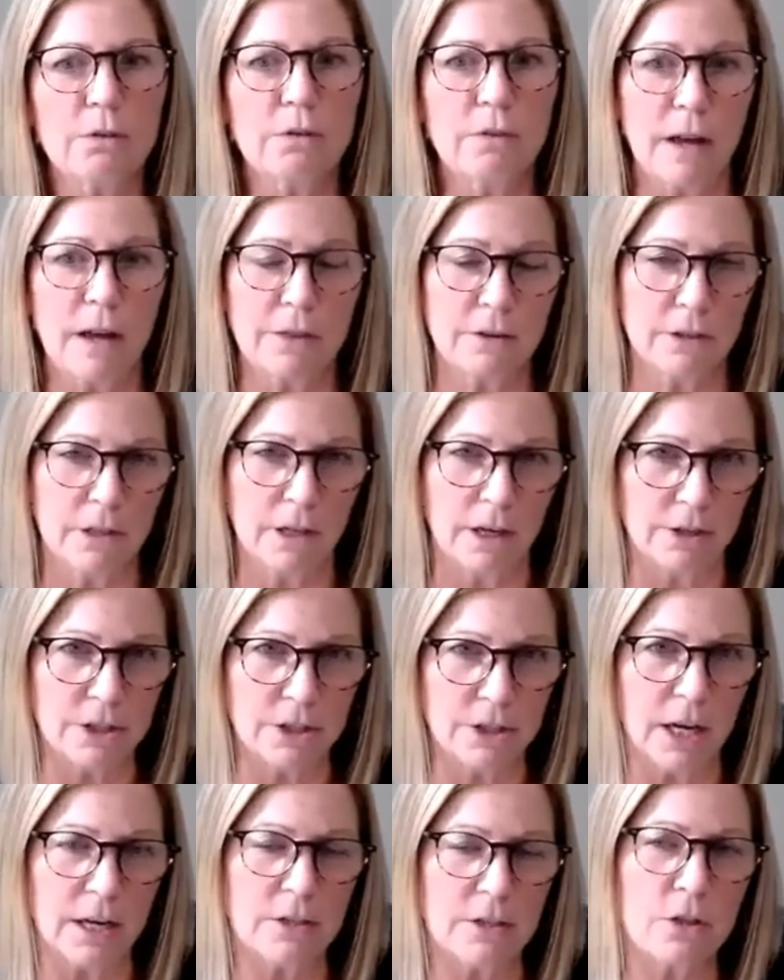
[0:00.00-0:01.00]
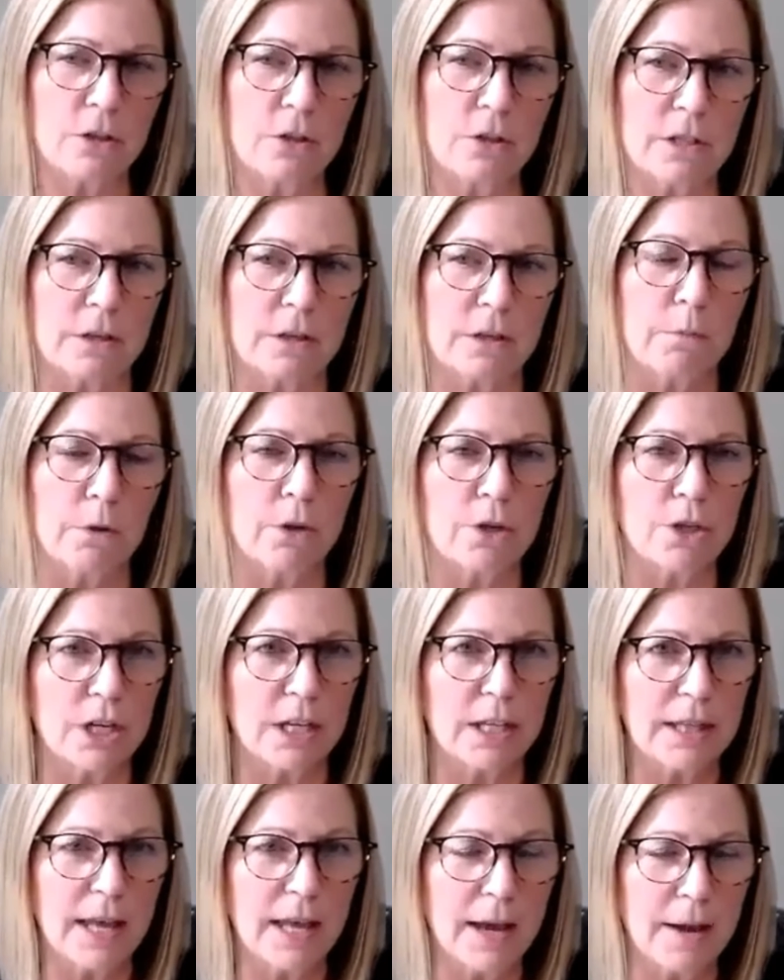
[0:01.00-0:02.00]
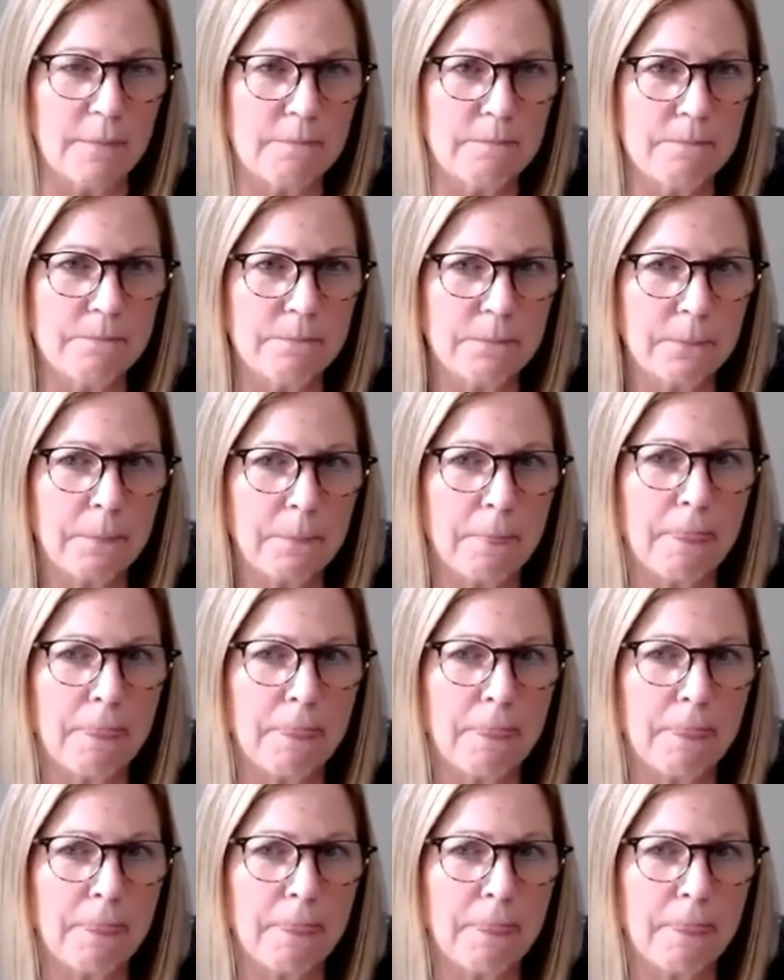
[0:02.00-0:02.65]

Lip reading: rather large high schools and merging them.